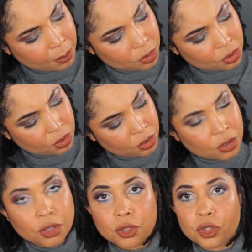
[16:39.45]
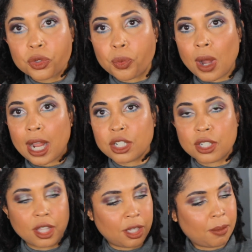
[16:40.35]
I'm just gonna
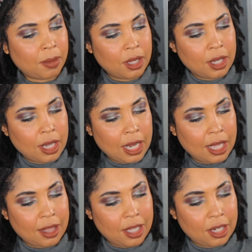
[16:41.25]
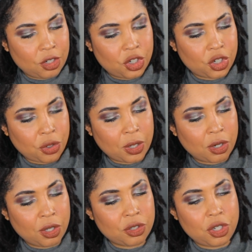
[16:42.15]
swatch them and then show it
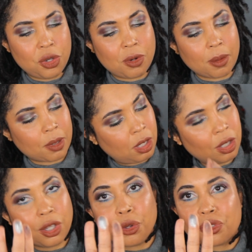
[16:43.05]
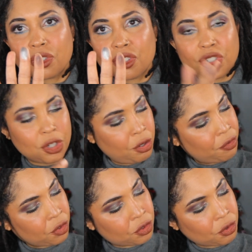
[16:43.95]
all to you up close. The
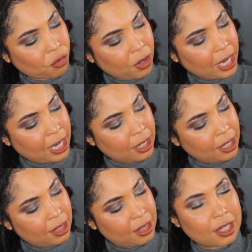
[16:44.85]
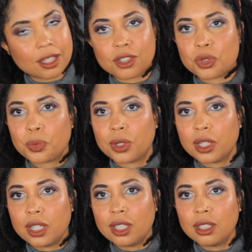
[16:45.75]
silver's great in this
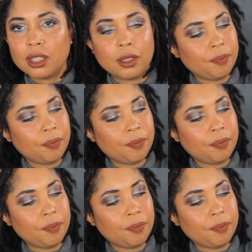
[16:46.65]
one.